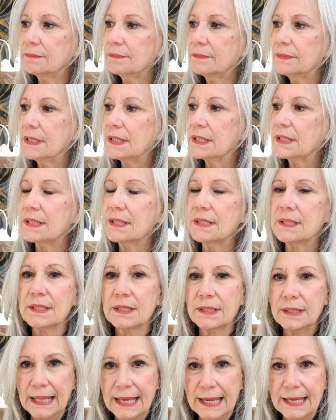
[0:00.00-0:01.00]
This is a
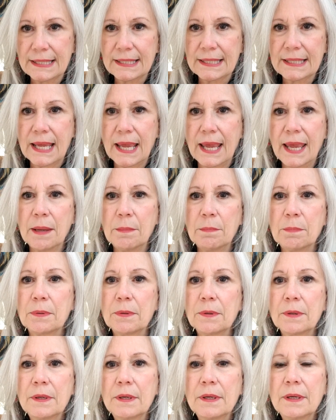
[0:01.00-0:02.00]
landscape.
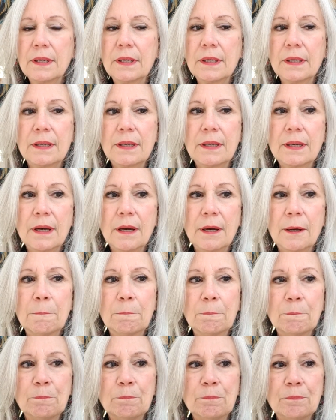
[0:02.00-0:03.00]

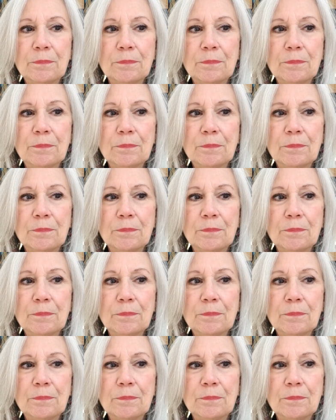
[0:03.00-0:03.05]
Um,